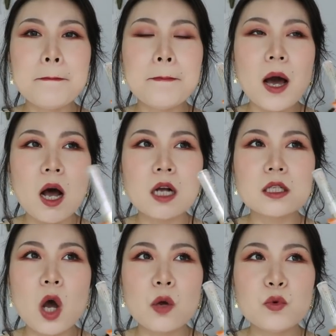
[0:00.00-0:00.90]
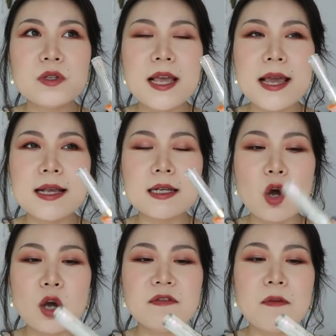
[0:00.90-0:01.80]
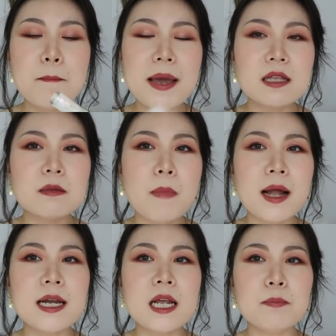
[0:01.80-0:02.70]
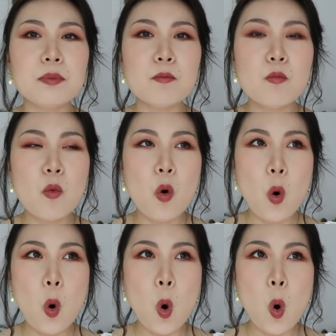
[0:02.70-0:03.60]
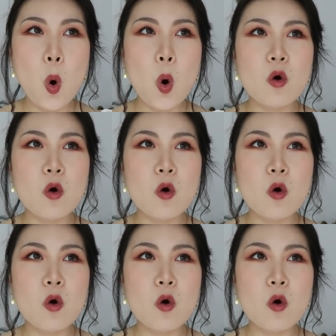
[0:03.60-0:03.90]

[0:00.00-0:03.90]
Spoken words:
but I would say it kind of made my lip more